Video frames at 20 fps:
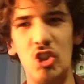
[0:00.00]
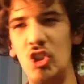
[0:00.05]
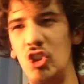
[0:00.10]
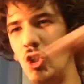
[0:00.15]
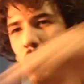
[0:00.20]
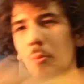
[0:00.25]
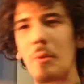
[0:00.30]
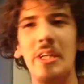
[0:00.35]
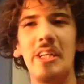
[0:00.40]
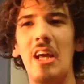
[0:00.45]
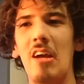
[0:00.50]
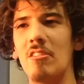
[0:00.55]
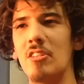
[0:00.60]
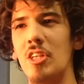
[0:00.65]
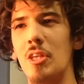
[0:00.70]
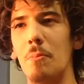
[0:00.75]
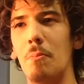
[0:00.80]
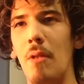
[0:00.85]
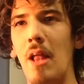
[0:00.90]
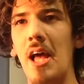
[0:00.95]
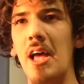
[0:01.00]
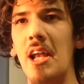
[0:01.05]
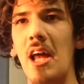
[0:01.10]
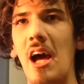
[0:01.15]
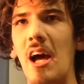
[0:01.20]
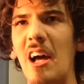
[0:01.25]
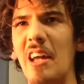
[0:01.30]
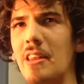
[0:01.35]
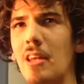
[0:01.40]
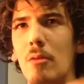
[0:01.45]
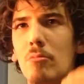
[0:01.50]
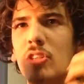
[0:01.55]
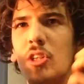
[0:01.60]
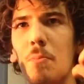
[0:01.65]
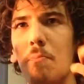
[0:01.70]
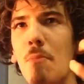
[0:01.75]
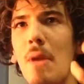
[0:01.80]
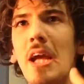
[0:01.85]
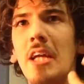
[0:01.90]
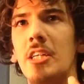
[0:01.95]
zooming down to the planet, I thought it was
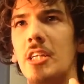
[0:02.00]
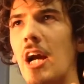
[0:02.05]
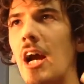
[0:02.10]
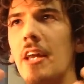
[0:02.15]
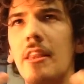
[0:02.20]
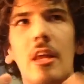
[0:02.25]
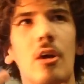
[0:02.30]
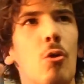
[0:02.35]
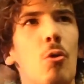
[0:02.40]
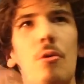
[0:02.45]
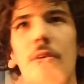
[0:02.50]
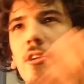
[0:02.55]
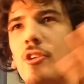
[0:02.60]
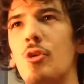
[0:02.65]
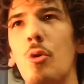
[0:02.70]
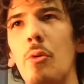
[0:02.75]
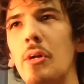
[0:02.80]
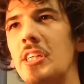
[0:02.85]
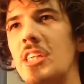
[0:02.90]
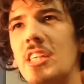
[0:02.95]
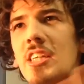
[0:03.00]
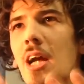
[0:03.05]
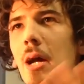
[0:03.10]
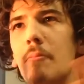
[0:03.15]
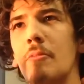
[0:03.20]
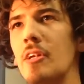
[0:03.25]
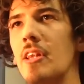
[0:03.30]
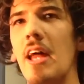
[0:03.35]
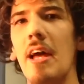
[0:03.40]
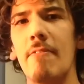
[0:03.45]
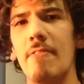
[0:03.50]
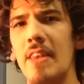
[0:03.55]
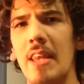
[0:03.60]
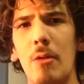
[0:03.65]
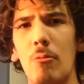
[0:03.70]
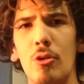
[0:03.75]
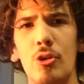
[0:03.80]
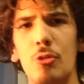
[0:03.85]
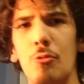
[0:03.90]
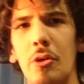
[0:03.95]
amazing. I thought all the toys had come to life and they
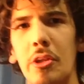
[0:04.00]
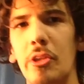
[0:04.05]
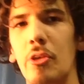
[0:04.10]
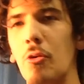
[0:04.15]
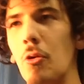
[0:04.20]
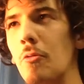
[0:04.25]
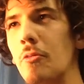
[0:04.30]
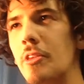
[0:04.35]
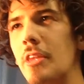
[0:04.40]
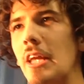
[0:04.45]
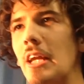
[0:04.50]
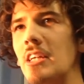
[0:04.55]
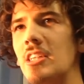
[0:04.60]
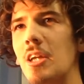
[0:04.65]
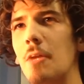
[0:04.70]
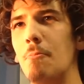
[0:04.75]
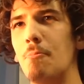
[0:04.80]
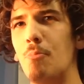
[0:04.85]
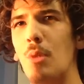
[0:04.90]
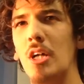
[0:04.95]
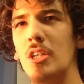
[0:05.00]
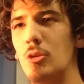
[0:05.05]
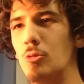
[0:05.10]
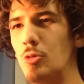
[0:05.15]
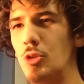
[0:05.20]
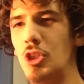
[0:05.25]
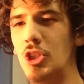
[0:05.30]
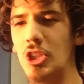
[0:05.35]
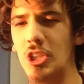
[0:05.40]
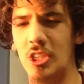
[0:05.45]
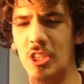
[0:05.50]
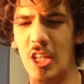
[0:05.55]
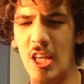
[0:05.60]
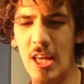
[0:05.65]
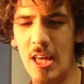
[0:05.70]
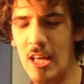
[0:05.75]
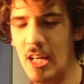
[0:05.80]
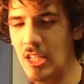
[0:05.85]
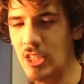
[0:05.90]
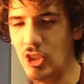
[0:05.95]
were doing their own things, and Buzz was just
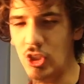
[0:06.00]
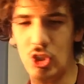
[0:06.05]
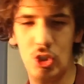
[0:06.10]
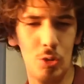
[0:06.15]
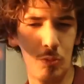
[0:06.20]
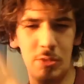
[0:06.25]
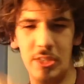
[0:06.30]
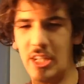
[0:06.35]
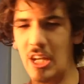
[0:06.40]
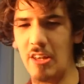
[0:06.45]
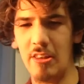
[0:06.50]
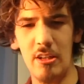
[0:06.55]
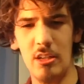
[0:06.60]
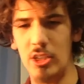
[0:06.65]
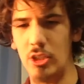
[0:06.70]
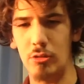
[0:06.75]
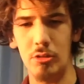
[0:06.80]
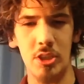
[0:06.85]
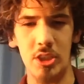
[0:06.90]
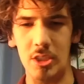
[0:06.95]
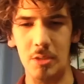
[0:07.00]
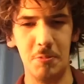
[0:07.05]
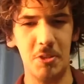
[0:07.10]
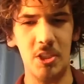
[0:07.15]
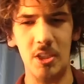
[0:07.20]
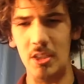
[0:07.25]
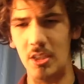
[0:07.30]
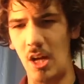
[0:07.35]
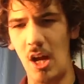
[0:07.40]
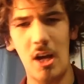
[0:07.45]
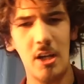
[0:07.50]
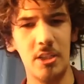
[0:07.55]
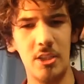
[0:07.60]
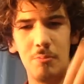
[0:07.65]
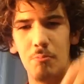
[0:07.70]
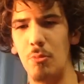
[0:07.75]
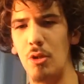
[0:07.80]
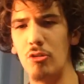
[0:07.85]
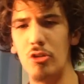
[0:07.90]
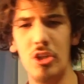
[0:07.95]
zooming down there to such
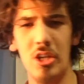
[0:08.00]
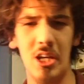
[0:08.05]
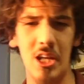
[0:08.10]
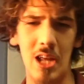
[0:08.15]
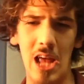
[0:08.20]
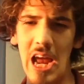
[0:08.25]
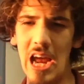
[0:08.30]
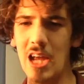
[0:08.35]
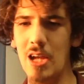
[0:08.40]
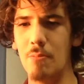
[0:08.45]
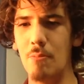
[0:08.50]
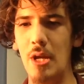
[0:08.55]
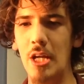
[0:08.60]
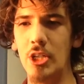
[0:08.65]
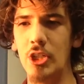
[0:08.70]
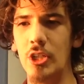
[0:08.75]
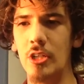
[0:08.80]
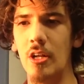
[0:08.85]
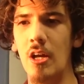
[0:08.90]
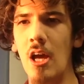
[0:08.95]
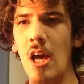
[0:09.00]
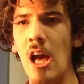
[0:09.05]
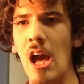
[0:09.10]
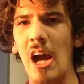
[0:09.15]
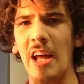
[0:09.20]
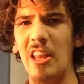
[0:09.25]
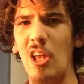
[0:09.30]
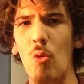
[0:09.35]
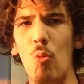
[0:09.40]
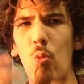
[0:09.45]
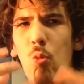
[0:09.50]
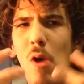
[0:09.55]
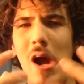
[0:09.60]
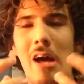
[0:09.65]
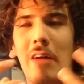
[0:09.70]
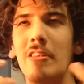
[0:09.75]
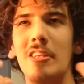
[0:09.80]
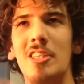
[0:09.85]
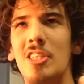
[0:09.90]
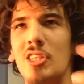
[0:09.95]
awesome music and animation. I thought,
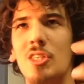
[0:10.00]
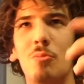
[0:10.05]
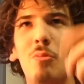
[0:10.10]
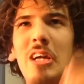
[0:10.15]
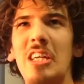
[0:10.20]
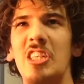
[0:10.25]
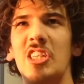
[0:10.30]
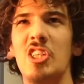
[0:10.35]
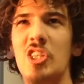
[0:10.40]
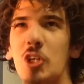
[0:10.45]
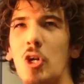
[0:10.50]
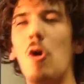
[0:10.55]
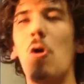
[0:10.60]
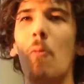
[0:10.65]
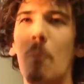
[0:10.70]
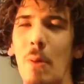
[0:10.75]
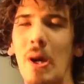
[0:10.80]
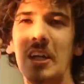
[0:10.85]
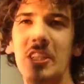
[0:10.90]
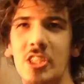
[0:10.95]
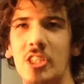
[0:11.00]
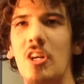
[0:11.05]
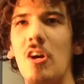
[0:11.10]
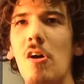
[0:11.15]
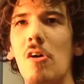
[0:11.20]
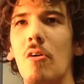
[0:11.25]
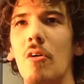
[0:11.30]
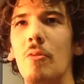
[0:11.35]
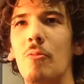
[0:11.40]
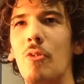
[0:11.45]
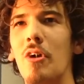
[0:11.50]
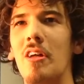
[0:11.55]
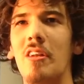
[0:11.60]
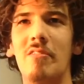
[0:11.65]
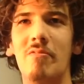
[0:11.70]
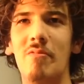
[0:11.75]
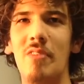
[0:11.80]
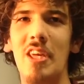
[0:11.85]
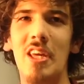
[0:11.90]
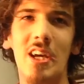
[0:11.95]
wow, this is amazing. Go, Buzz, go. And
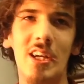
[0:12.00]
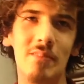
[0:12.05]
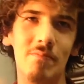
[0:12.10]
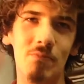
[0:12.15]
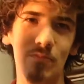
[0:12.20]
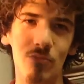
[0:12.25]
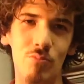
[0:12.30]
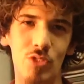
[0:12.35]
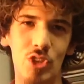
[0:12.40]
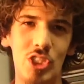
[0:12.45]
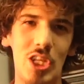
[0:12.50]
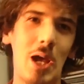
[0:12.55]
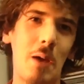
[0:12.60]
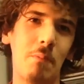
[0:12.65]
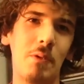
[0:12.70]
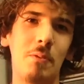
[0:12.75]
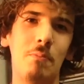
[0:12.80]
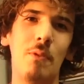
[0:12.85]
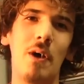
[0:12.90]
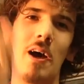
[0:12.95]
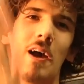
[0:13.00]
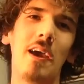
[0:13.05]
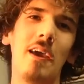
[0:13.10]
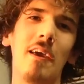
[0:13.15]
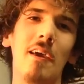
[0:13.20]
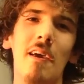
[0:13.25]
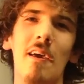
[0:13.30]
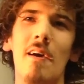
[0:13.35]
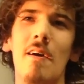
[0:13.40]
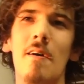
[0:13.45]
when he got zapped by